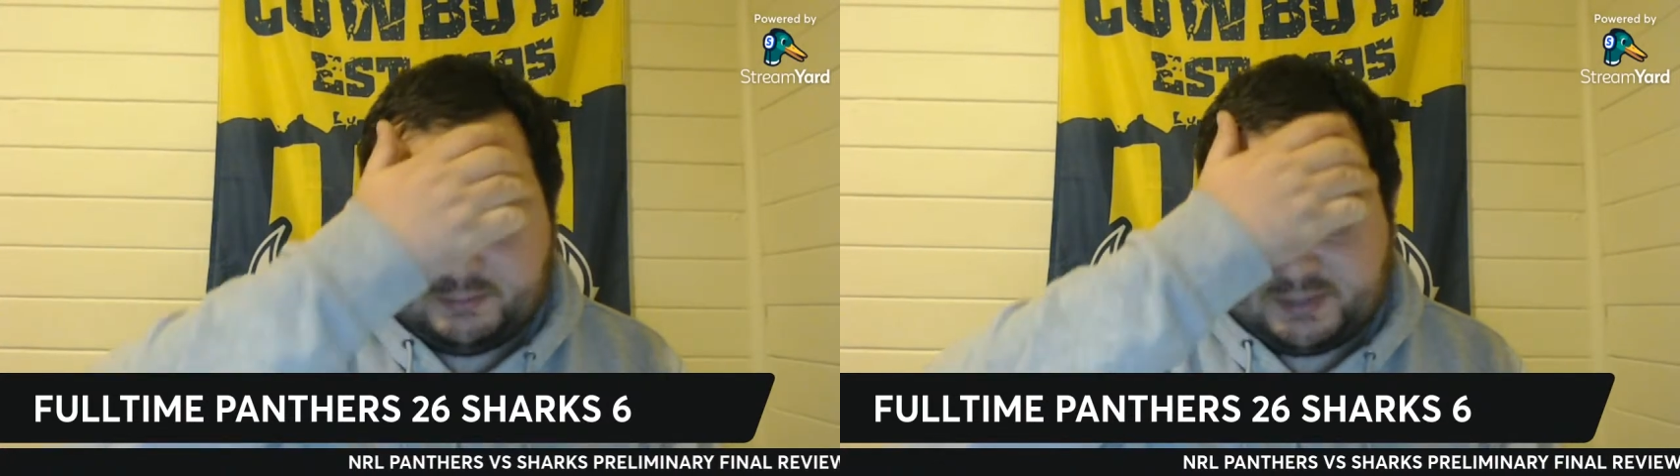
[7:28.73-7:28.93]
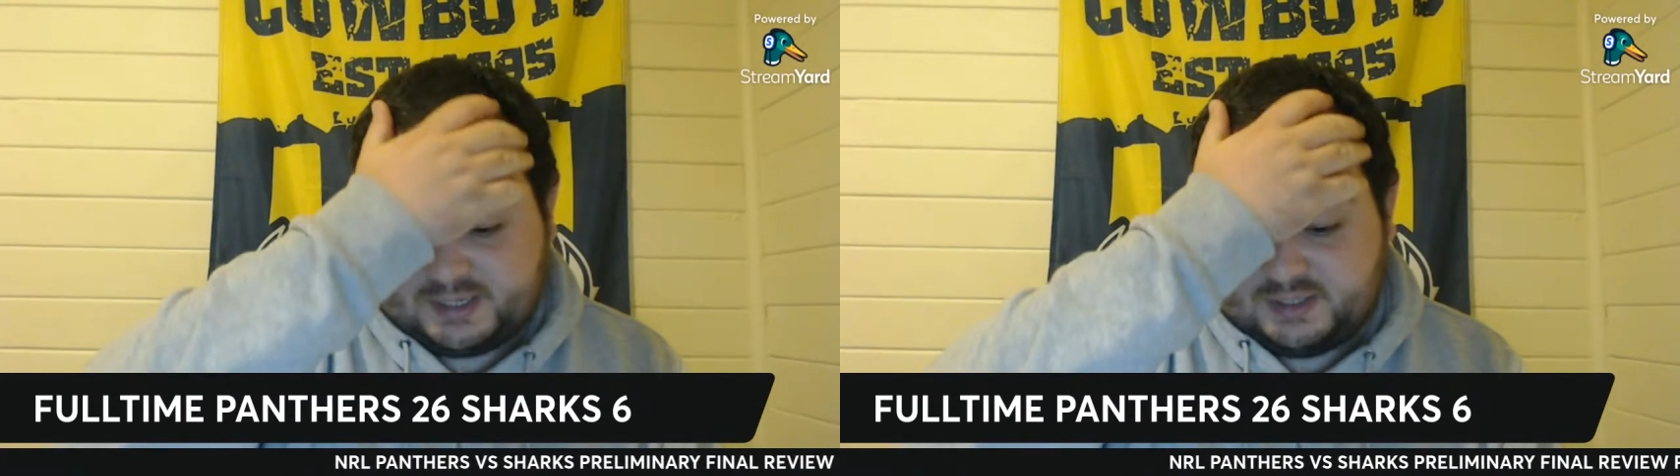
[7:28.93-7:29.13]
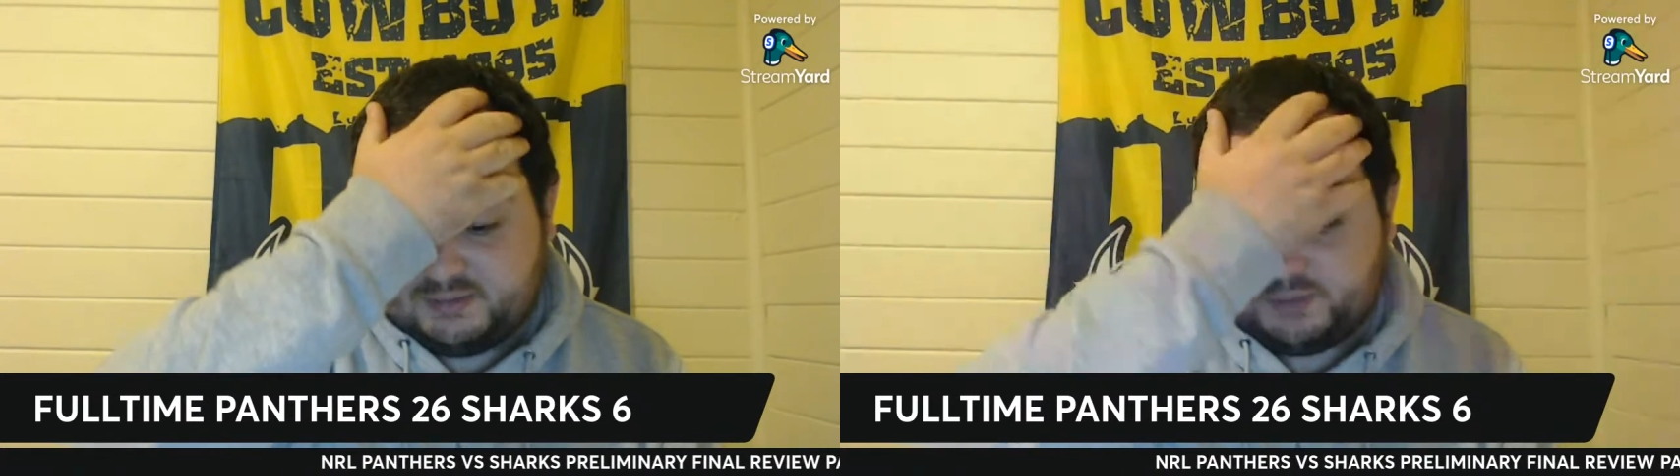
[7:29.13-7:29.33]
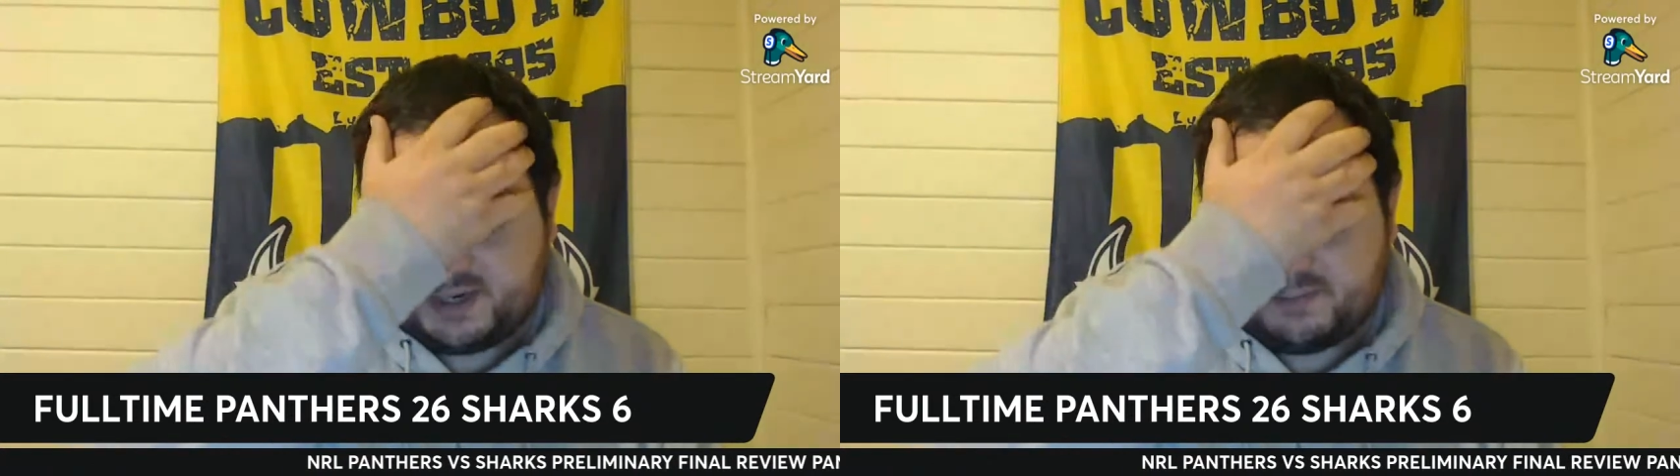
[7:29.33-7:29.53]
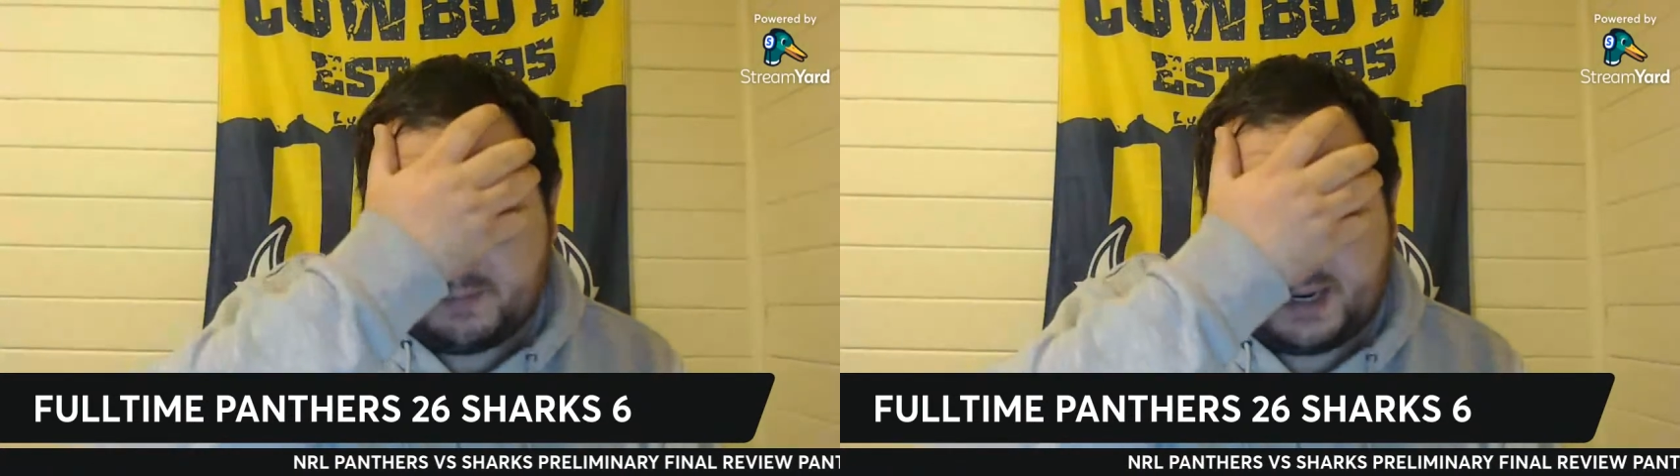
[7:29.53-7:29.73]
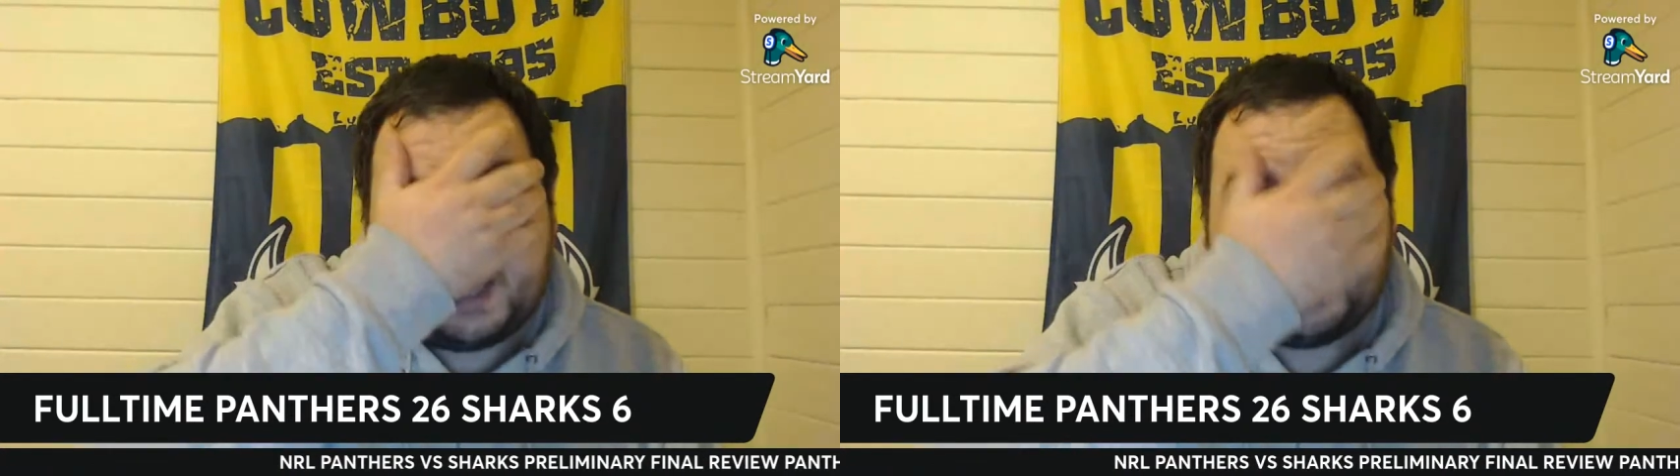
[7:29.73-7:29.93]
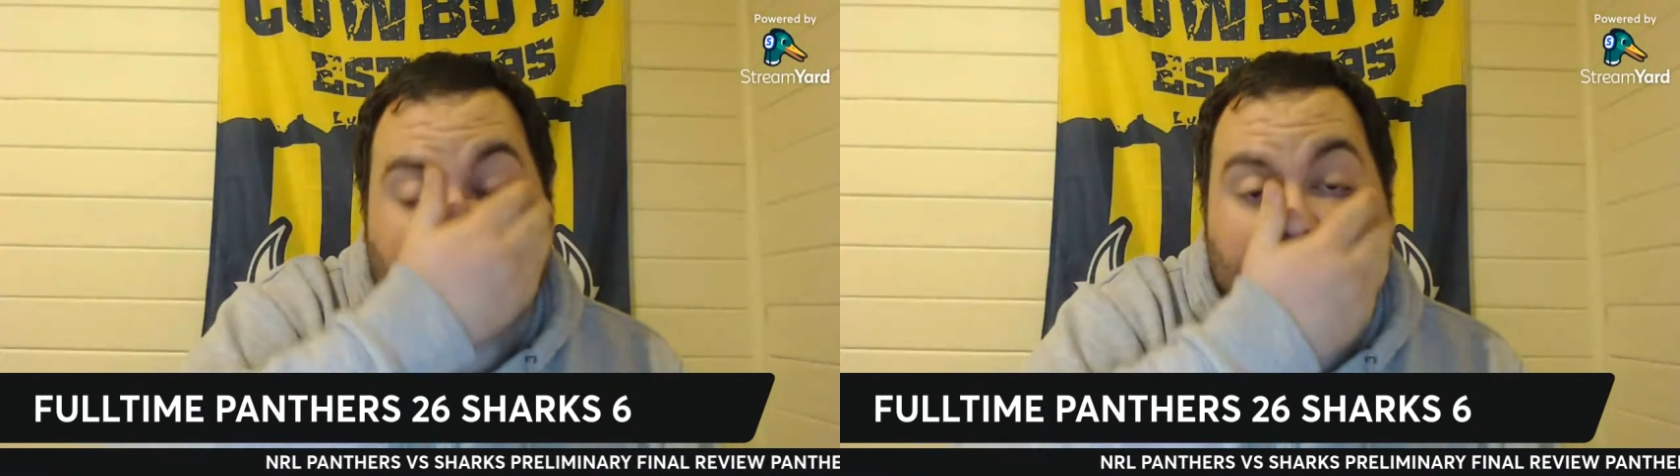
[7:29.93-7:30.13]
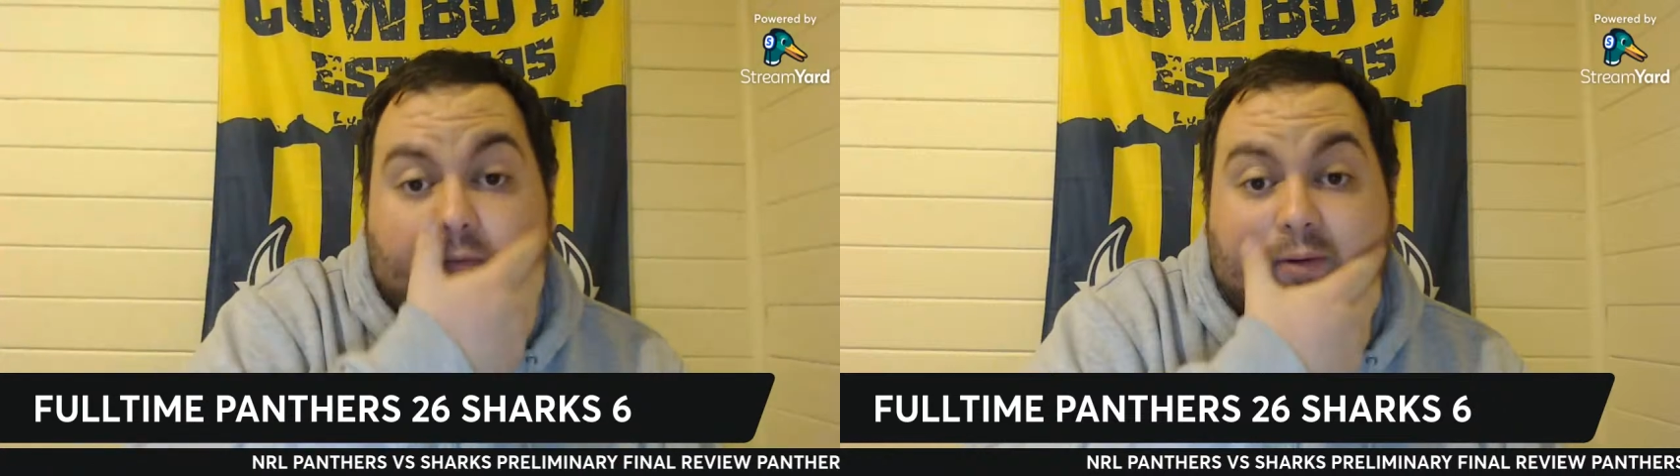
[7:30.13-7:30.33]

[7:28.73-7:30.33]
We had a Martin error,